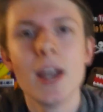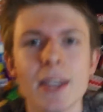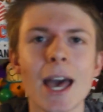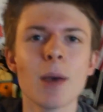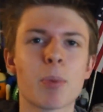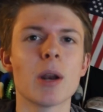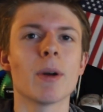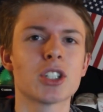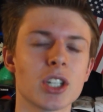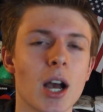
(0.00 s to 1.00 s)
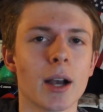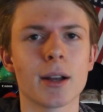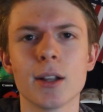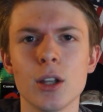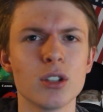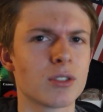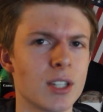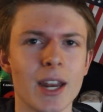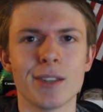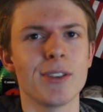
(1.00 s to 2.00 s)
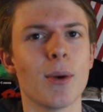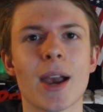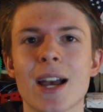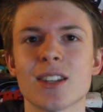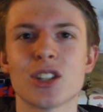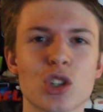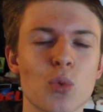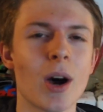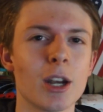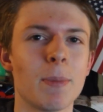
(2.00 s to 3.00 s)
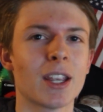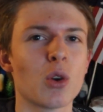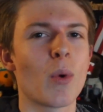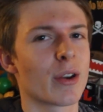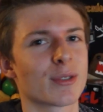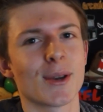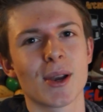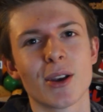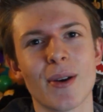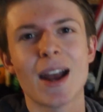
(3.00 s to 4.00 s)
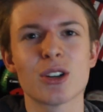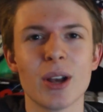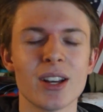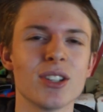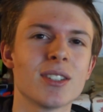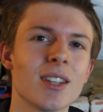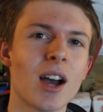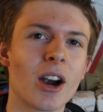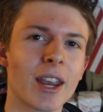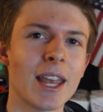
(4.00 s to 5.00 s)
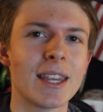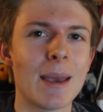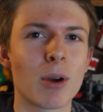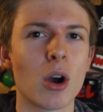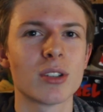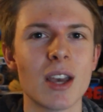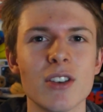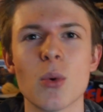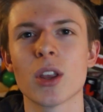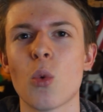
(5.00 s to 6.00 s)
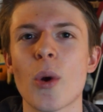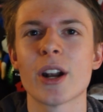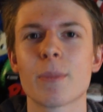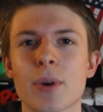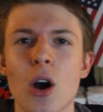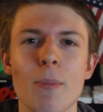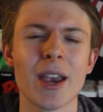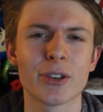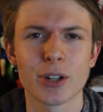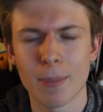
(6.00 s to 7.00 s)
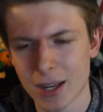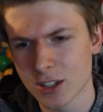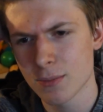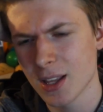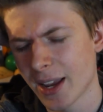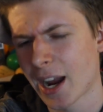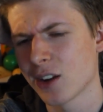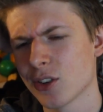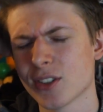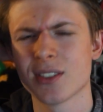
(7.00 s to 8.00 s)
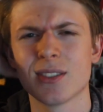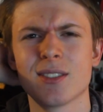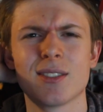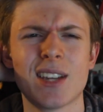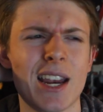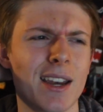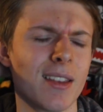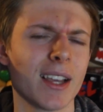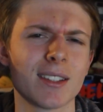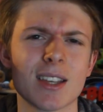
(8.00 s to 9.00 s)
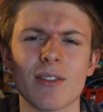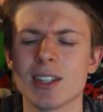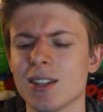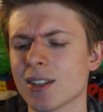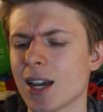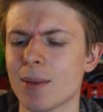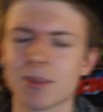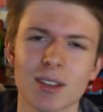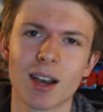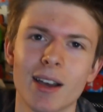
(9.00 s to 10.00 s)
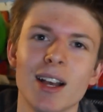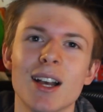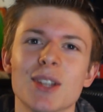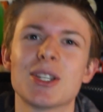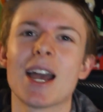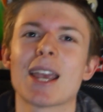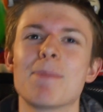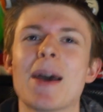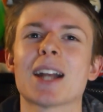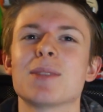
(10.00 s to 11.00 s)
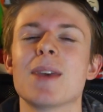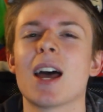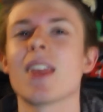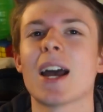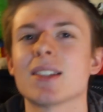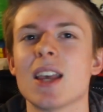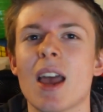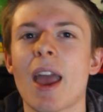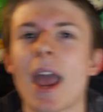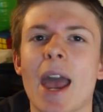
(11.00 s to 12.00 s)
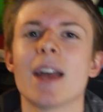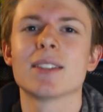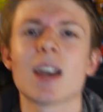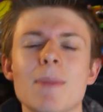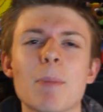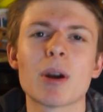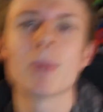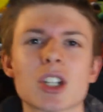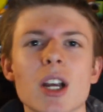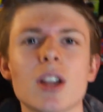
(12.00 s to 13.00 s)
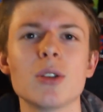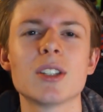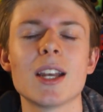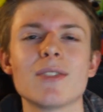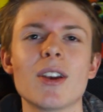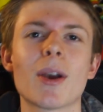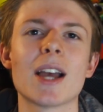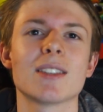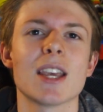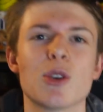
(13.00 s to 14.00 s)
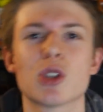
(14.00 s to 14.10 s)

yeah, that pretty much uh, concludes today's video, guys. I just wanted to pick the winner, so congratulations to the Arcade Gamer 07. You are the winner, bro. Make sure to message me like I just stated like 17 times. Uh, so yeah, get back to me on that. And um, that pretty much concludes today's video, guys. Thank you